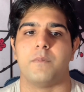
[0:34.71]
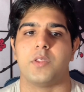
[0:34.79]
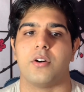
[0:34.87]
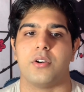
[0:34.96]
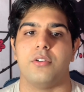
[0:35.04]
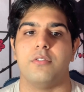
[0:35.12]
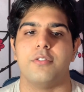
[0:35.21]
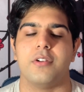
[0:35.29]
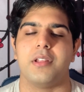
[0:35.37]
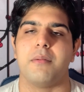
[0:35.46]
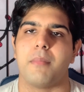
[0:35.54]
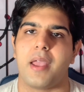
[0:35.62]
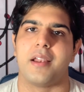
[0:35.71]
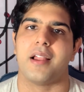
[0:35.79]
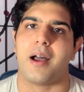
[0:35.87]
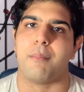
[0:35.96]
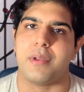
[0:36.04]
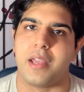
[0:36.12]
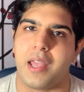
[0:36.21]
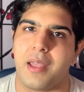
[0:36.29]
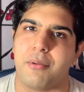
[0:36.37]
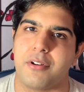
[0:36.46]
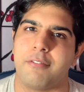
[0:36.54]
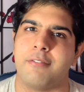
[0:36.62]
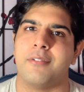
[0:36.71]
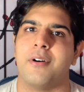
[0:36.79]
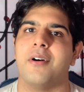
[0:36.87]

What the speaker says: Though you fully may not be able to